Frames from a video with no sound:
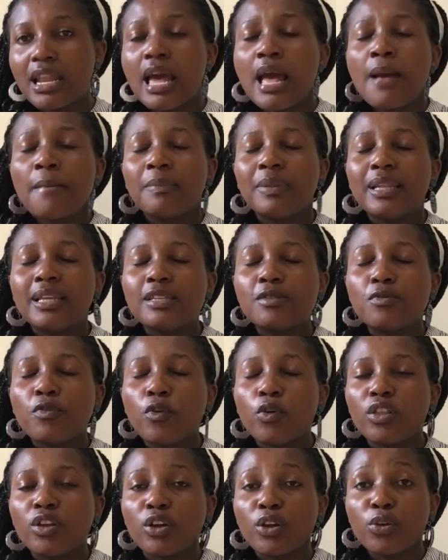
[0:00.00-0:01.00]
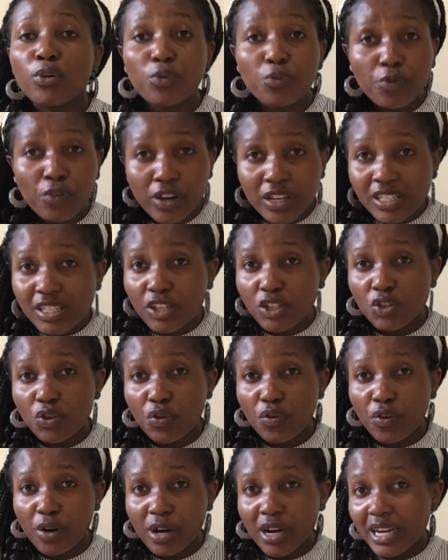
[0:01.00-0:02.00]
please, for the good friends that you've
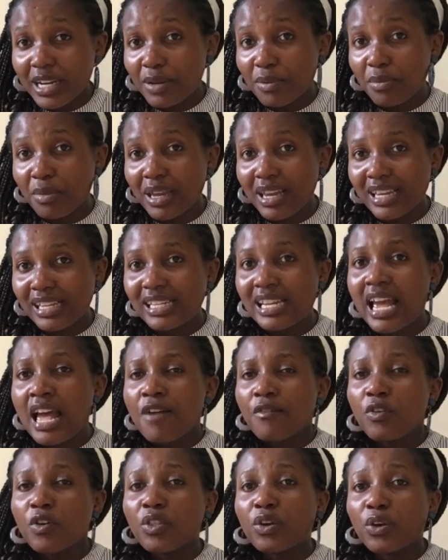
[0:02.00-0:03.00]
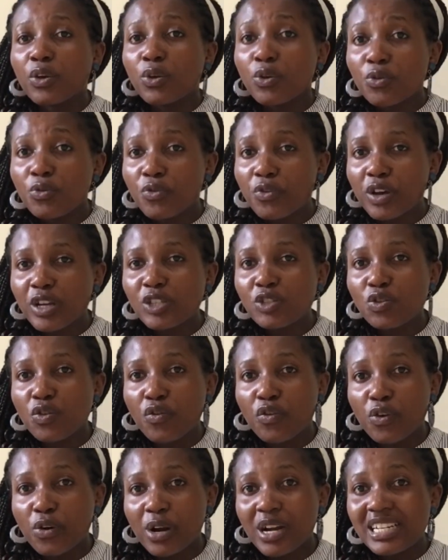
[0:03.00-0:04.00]
already made, for the good friends you've
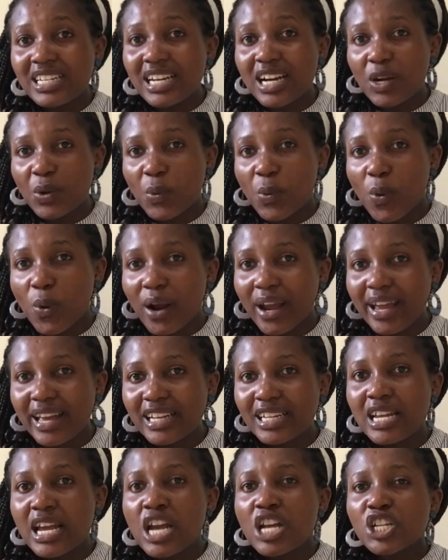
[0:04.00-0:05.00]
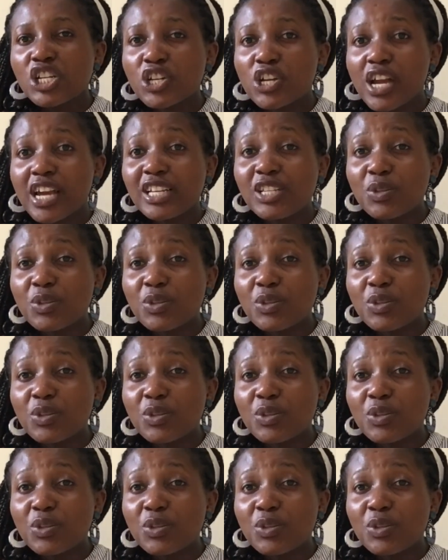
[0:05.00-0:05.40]
already acquired, try to